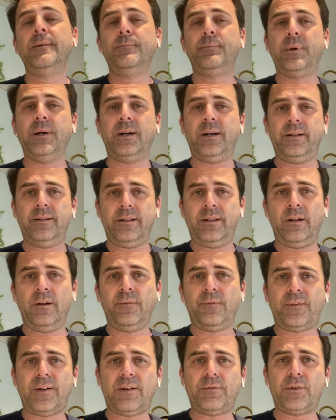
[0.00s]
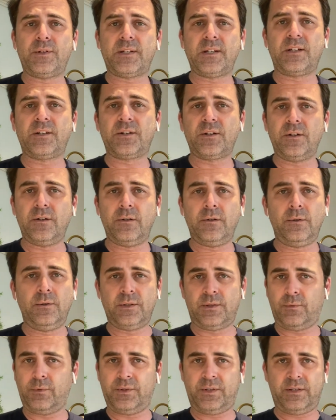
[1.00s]
but, you know, five or six
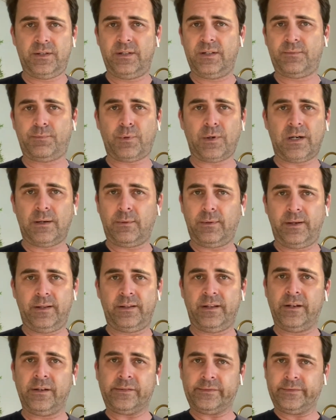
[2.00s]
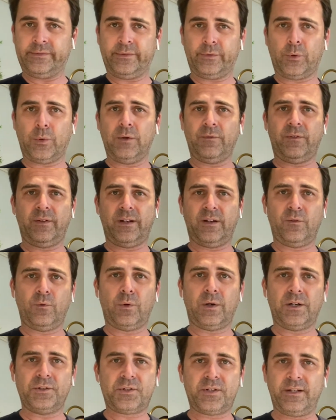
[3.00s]
shows, which is probably the equivalent of
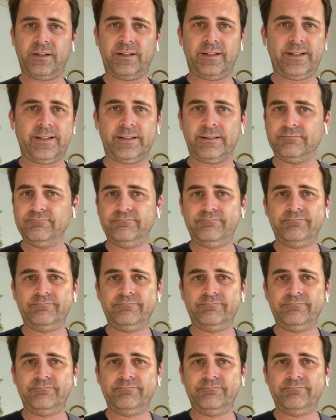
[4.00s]
watching like